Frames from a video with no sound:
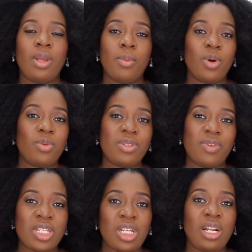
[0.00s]
but with
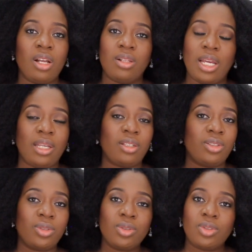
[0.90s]
vaginal, like, you
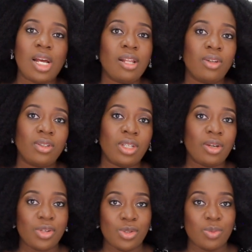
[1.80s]
don't know how long you're
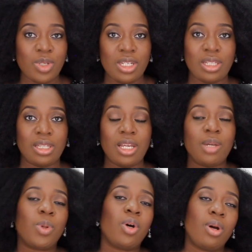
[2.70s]
going to be in
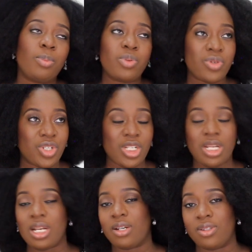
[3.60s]
labor,
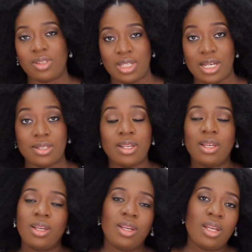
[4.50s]
pushing and all that.
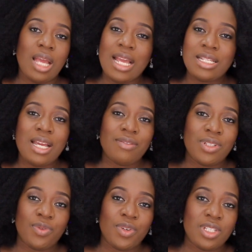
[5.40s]
I didn't have it
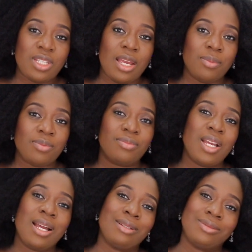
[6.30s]
the first time,
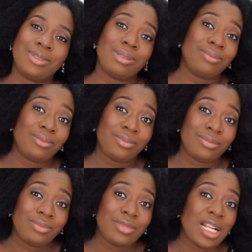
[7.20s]
and
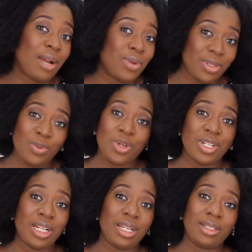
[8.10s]
I wasn't
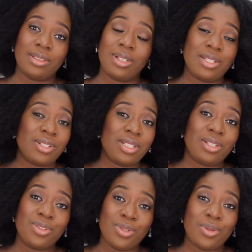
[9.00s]
worried again. So I just
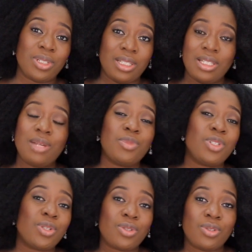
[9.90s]
said, you know what, let me
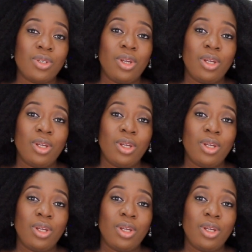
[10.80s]
just